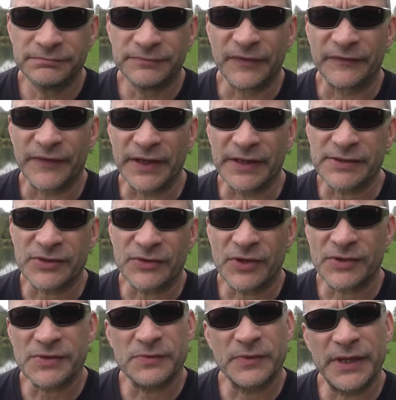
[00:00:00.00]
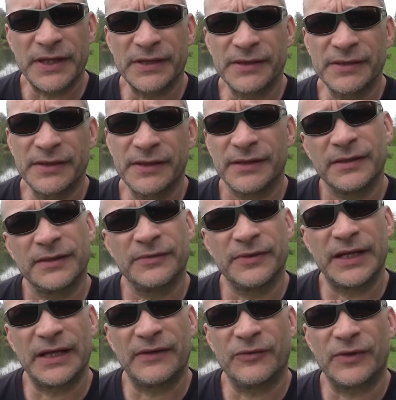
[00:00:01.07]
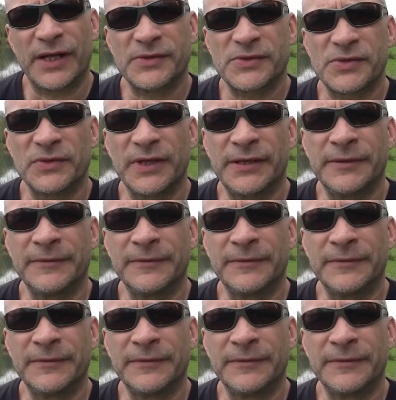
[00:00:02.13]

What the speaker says: fingers crossed we can, have one out shortly.